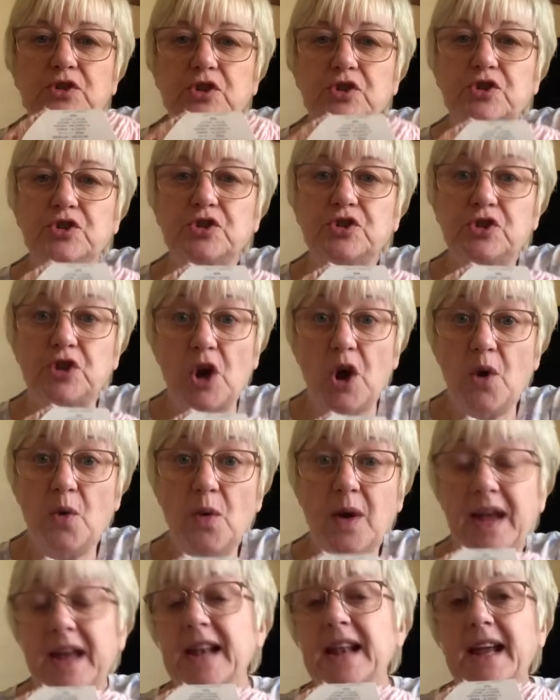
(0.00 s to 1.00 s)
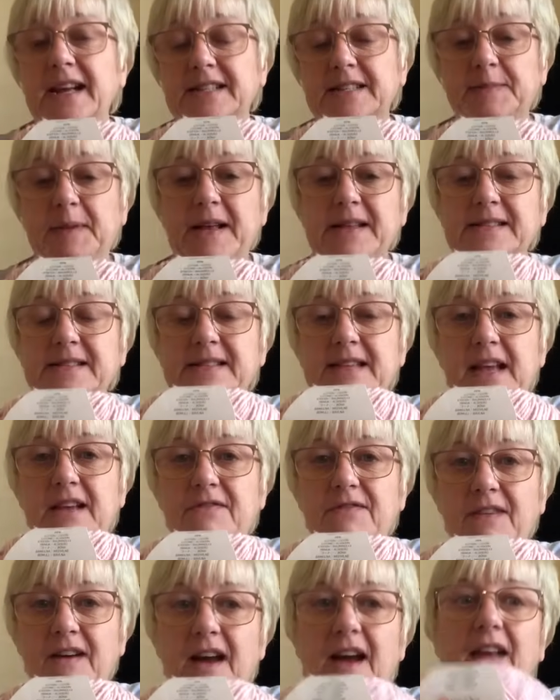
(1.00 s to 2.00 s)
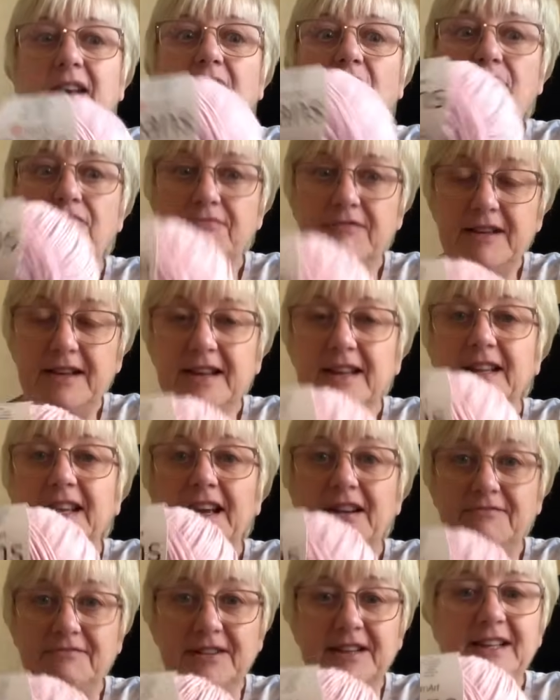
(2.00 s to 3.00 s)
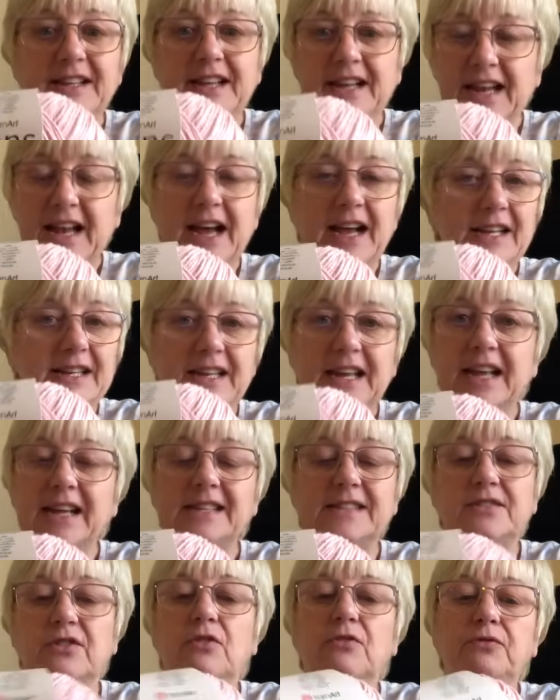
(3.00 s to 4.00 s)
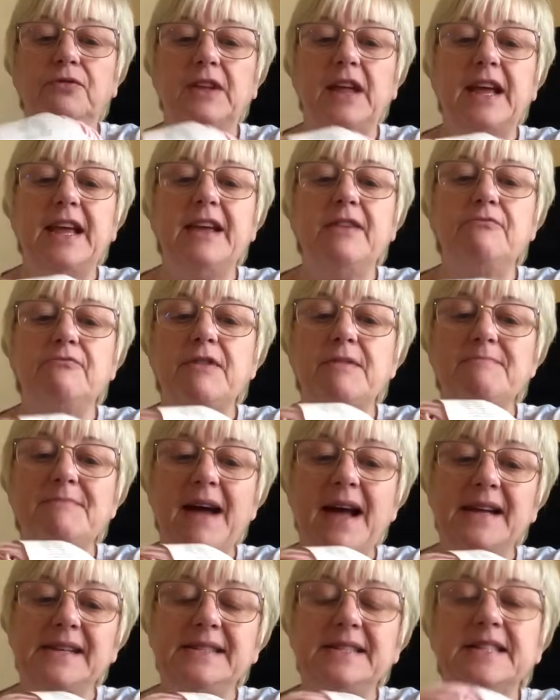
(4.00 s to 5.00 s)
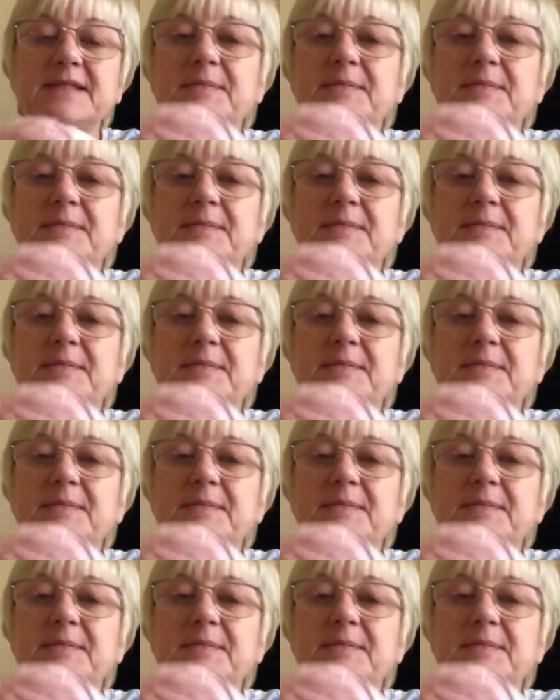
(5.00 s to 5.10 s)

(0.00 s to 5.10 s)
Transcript: so inexpensive and I really, really like it. It's lovely. It reminds